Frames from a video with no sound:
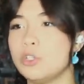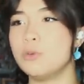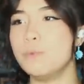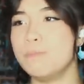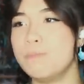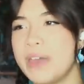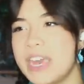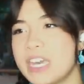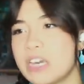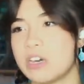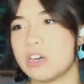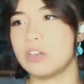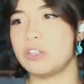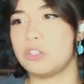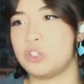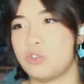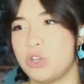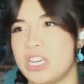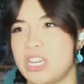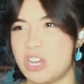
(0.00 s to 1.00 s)
You make
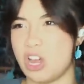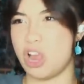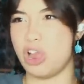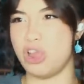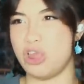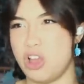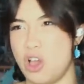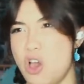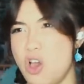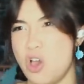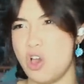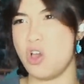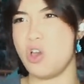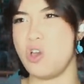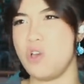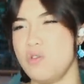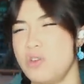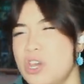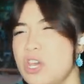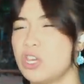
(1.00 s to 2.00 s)
her drink
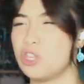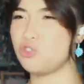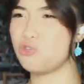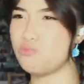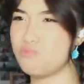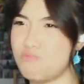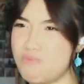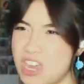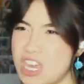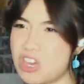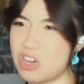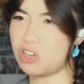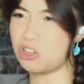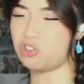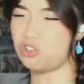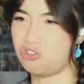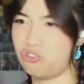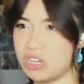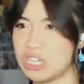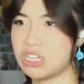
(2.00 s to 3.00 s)
alone. You make
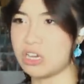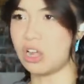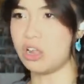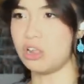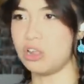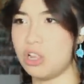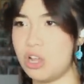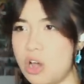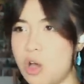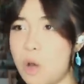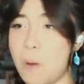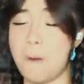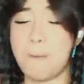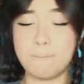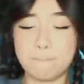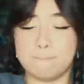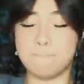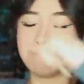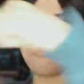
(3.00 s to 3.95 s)
her drink alone.